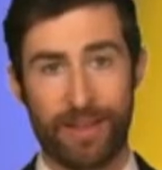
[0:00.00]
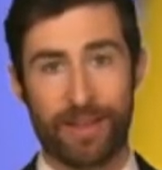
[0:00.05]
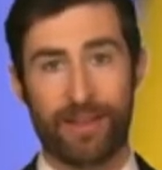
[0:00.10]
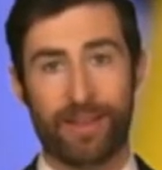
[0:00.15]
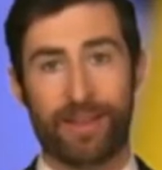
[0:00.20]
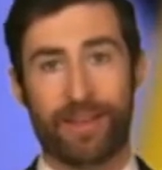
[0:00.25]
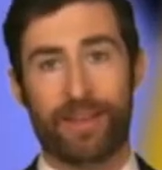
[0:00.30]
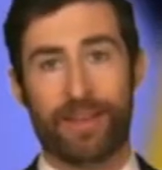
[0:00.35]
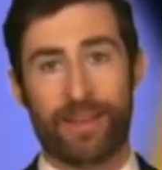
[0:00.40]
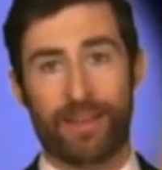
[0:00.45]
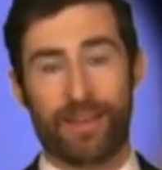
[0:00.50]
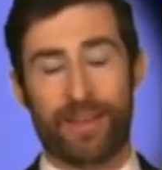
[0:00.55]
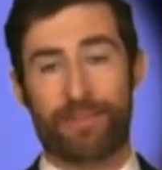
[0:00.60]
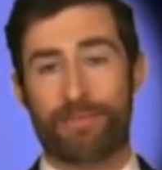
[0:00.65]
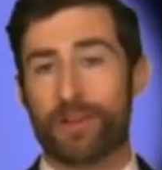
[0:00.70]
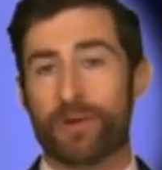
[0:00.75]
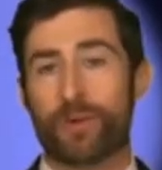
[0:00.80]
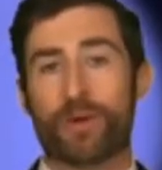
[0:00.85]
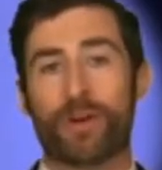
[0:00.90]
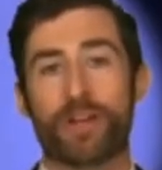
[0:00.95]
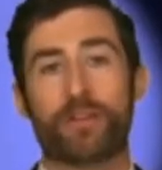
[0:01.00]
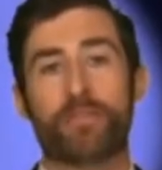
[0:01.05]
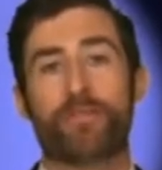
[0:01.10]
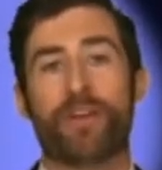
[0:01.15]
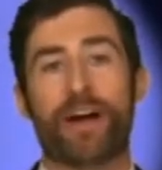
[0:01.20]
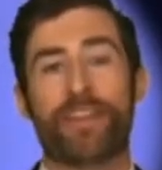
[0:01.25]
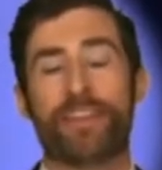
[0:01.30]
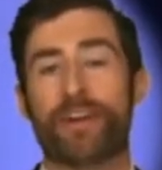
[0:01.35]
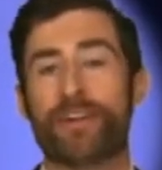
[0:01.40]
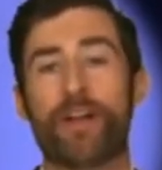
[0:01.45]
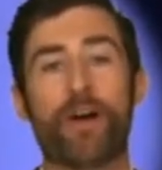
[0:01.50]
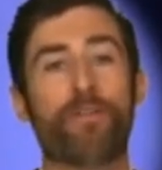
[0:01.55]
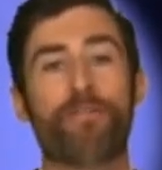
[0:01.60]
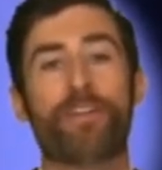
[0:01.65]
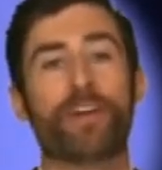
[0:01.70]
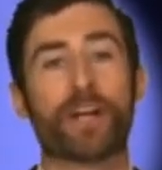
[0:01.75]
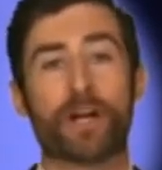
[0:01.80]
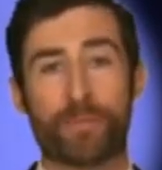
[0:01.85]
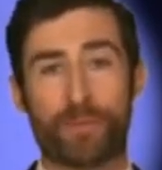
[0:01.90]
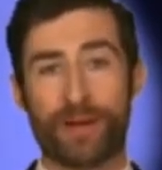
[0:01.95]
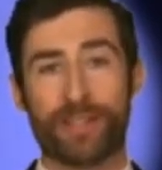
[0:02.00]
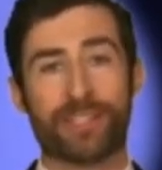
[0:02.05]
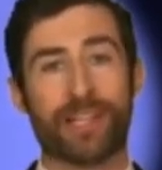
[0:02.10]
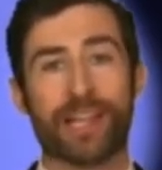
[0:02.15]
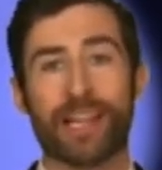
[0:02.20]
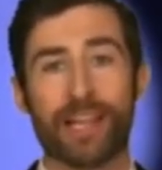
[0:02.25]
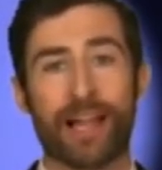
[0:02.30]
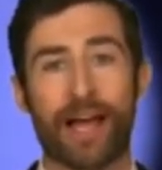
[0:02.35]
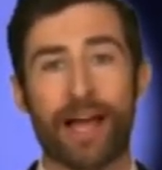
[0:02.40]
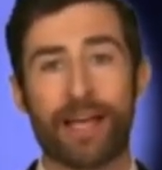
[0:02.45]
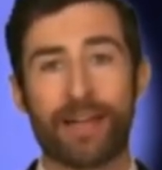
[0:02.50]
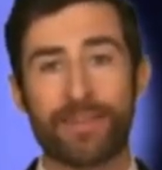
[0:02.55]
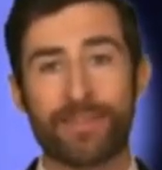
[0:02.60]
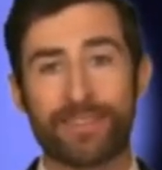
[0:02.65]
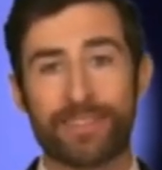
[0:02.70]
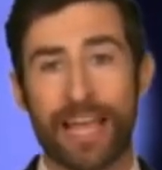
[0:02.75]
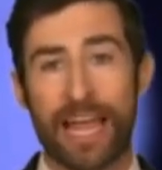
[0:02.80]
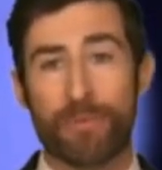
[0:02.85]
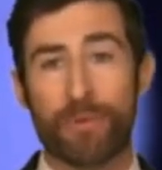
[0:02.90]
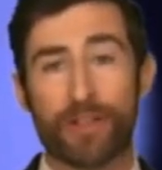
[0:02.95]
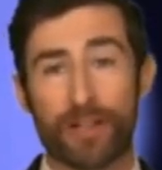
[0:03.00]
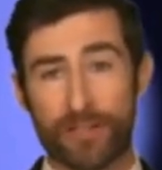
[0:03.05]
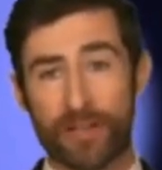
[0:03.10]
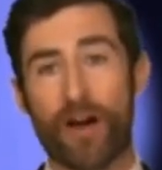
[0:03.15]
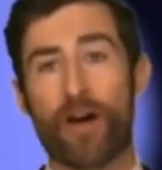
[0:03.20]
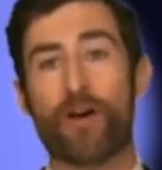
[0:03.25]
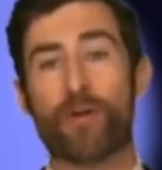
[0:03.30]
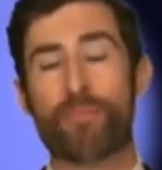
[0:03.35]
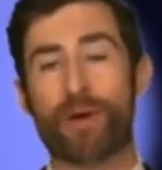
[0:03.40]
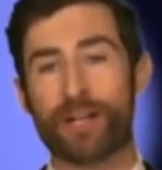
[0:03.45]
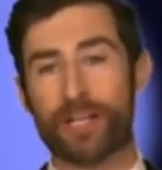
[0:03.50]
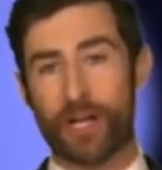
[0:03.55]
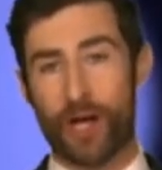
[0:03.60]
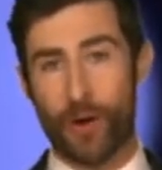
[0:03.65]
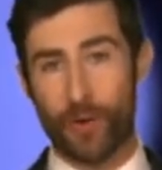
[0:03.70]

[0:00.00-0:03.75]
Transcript: on this one. If you were, you'd find there are no fingerprints on the lion. Same with a